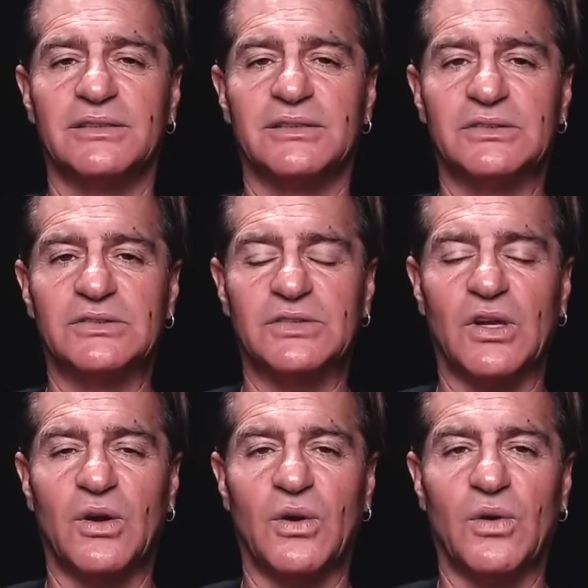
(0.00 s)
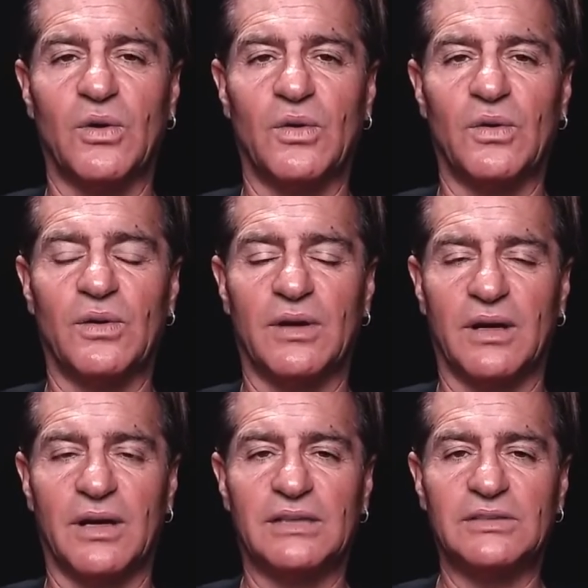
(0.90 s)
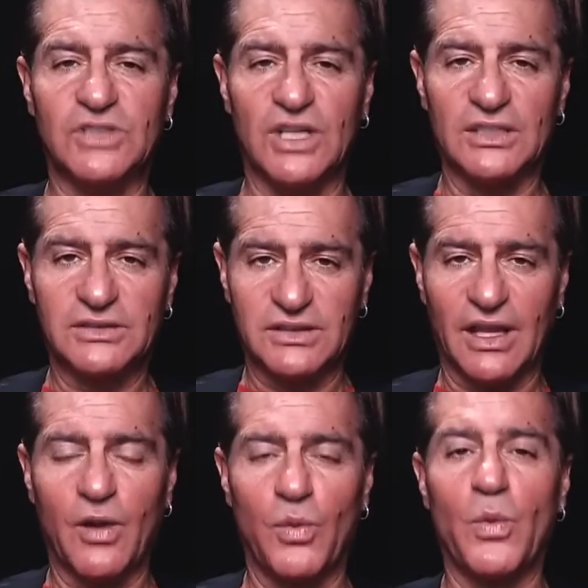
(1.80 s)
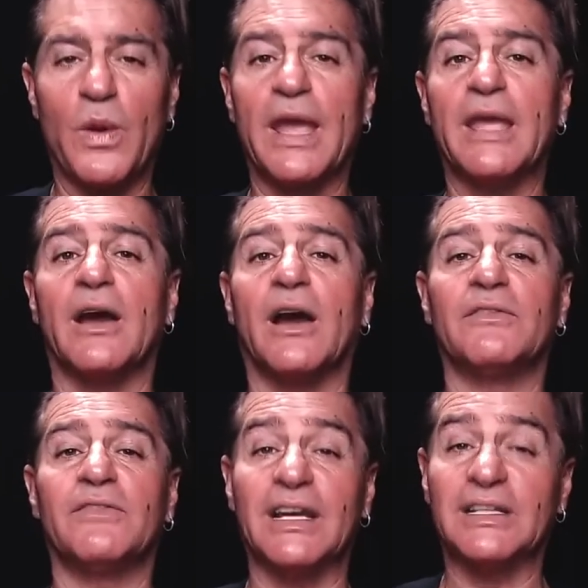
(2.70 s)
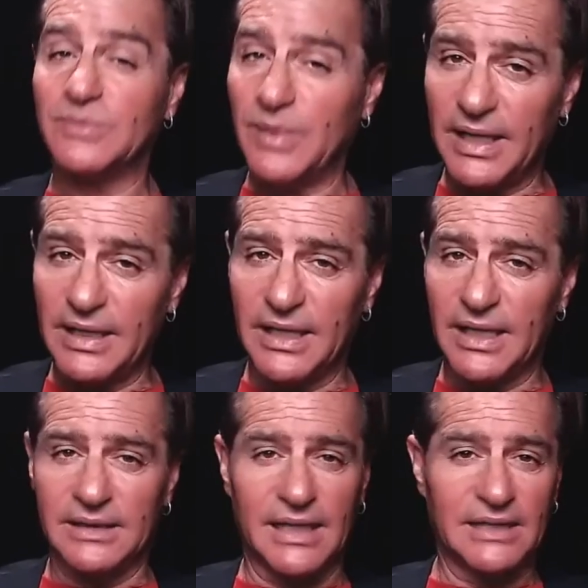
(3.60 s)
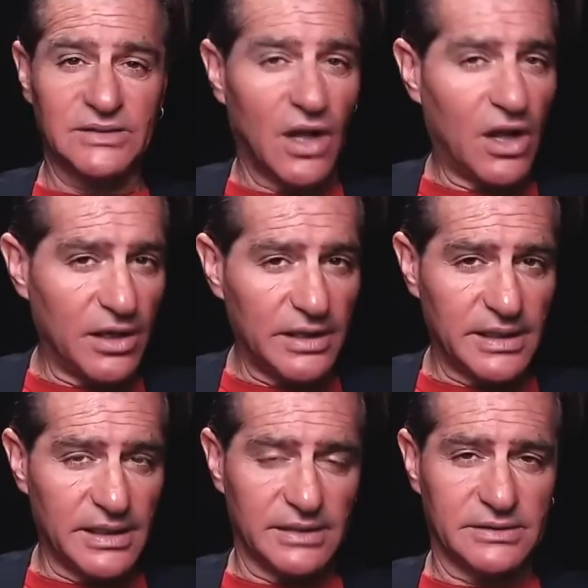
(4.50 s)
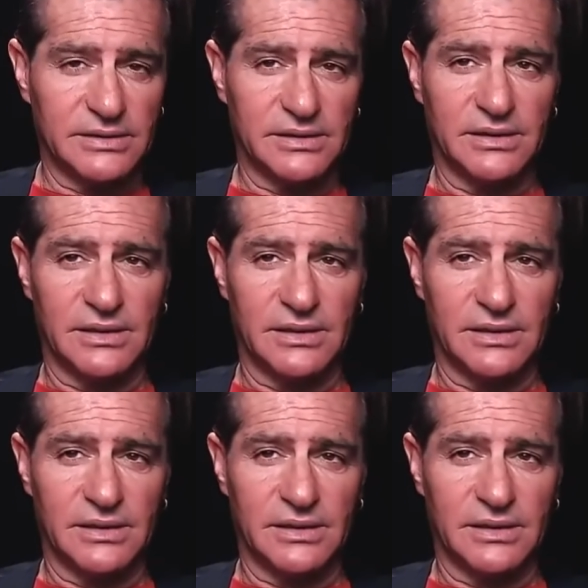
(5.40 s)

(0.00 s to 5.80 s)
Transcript: So it's just a way of explaining it. That's all it is.